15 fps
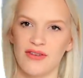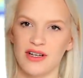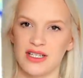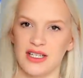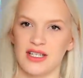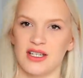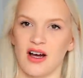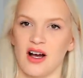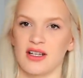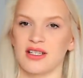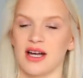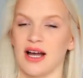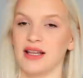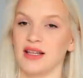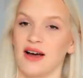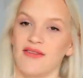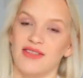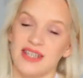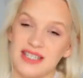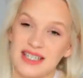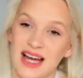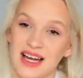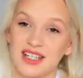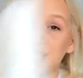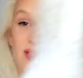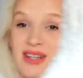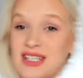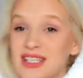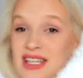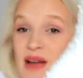fuzzy socks. I love these. As you
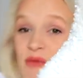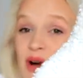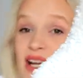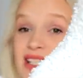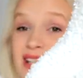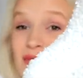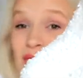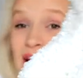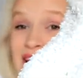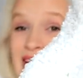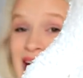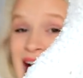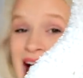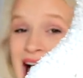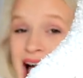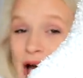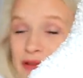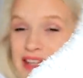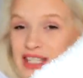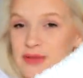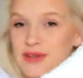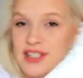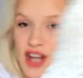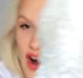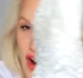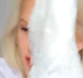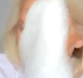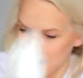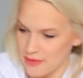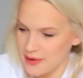can see, I'm wearing some right now. These ones
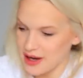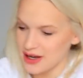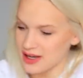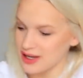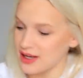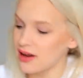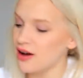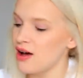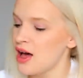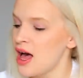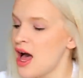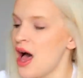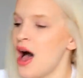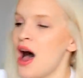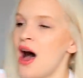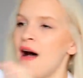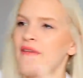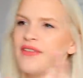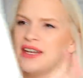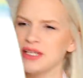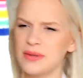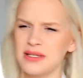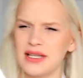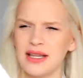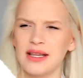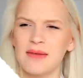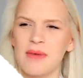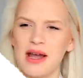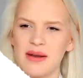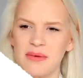are from American Eagle. These ones I
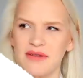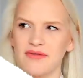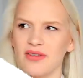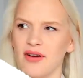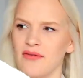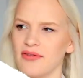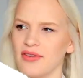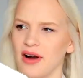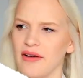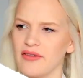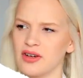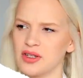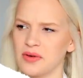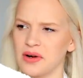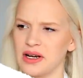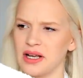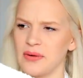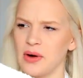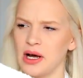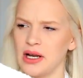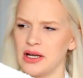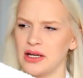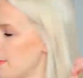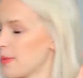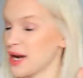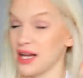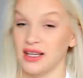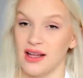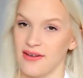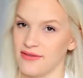think might have been from Forever 21, but
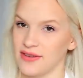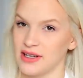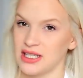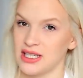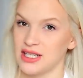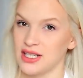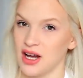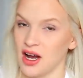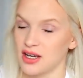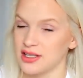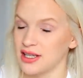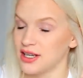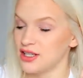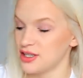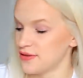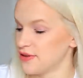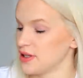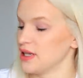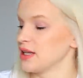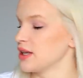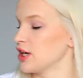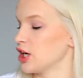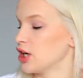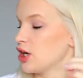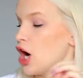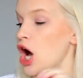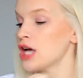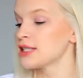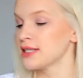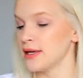I love fuzzy socks. I just feel like they're
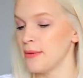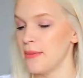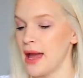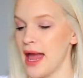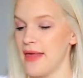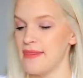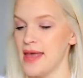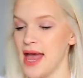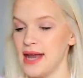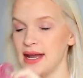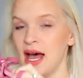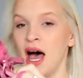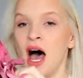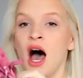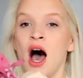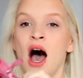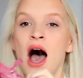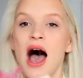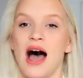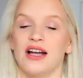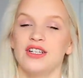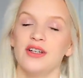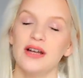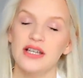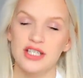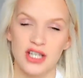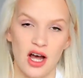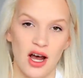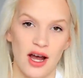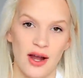awesome. And then, as you guys
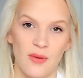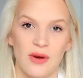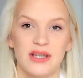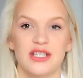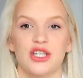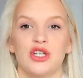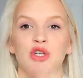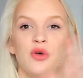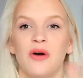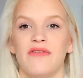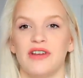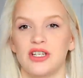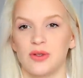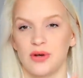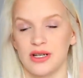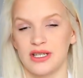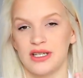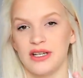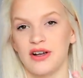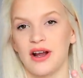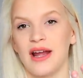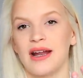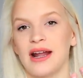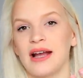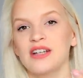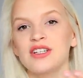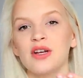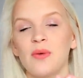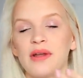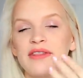saw, I went to Victoria's Secret, and I
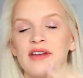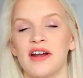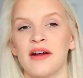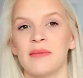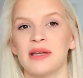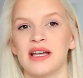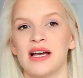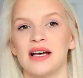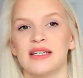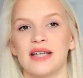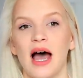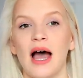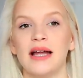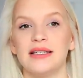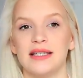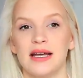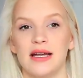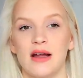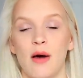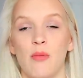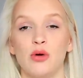actually went there because I did a